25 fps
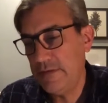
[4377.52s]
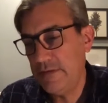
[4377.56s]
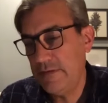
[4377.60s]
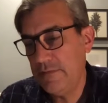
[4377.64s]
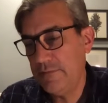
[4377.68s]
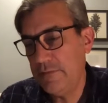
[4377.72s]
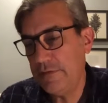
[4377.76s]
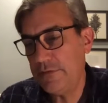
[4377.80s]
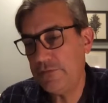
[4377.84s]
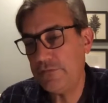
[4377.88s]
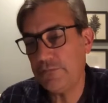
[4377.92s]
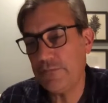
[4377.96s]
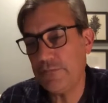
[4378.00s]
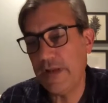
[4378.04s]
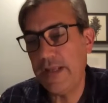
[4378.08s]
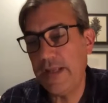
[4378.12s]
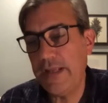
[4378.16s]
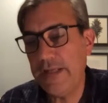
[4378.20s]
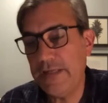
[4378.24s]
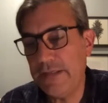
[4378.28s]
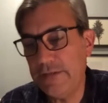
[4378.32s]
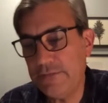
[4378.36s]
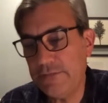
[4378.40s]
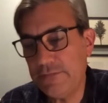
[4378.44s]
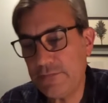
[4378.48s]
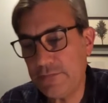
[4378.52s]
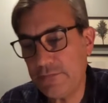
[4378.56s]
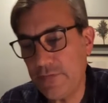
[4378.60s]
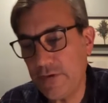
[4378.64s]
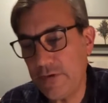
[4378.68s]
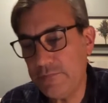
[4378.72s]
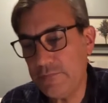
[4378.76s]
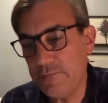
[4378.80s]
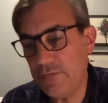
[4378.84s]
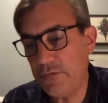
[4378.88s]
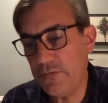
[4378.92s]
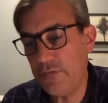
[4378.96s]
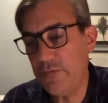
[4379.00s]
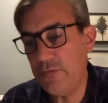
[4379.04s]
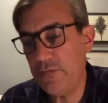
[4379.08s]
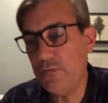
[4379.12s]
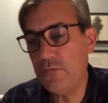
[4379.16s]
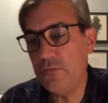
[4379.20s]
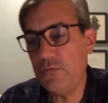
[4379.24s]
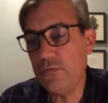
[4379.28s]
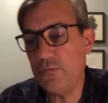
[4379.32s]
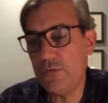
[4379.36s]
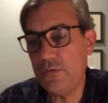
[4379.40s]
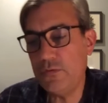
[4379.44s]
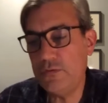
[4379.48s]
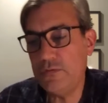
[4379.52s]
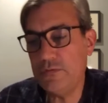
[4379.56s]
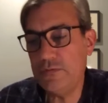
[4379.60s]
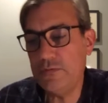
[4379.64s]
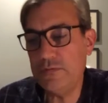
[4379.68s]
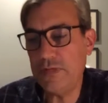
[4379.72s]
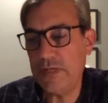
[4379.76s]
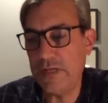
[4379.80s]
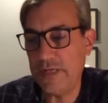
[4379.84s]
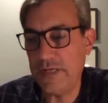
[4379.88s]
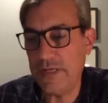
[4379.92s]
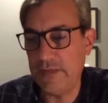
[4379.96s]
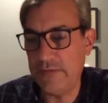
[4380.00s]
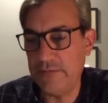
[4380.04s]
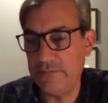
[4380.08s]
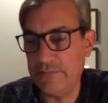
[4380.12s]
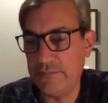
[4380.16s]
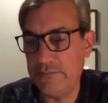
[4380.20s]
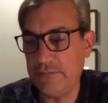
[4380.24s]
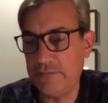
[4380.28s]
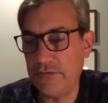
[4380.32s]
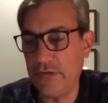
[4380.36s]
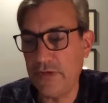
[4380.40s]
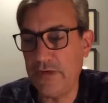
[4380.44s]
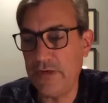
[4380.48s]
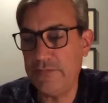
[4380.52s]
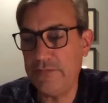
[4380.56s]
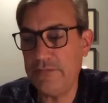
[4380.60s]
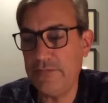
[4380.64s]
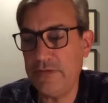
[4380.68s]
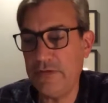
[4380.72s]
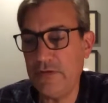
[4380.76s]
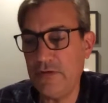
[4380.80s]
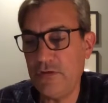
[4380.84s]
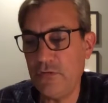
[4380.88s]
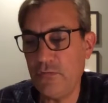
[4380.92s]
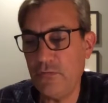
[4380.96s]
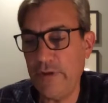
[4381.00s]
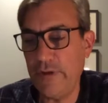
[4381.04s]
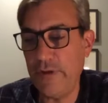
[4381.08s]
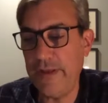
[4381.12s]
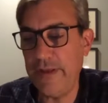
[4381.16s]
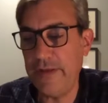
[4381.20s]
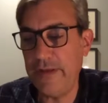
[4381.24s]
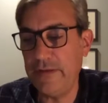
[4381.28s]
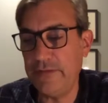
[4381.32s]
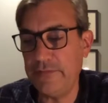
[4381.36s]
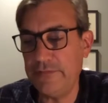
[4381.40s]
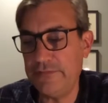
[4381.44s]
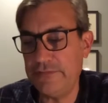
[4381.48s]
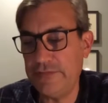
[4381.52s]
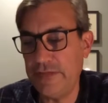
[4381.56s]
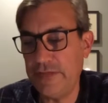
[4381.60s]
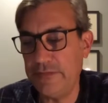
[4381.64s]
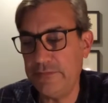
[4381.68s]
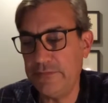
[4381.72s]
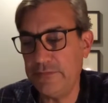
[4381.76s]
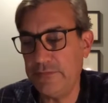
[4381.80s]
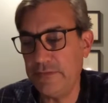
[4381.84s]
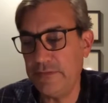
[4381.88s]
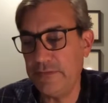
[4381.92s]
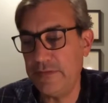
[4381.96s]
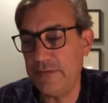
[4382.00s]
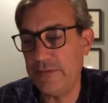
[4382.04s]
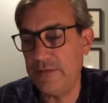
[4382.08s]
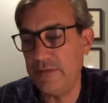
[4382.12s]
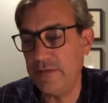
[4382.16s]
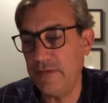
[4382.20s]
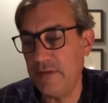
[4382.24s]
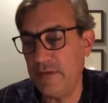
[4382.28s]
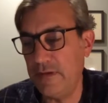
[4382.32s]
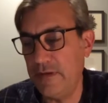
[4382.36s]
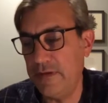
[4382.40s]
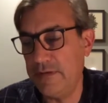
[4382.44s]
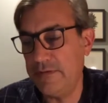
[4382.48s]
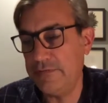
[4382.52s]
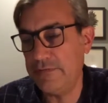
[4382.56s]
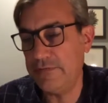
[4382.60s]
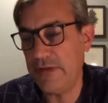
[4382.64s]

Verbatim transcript: which ranged from two coonhounds charging quail sheltered in long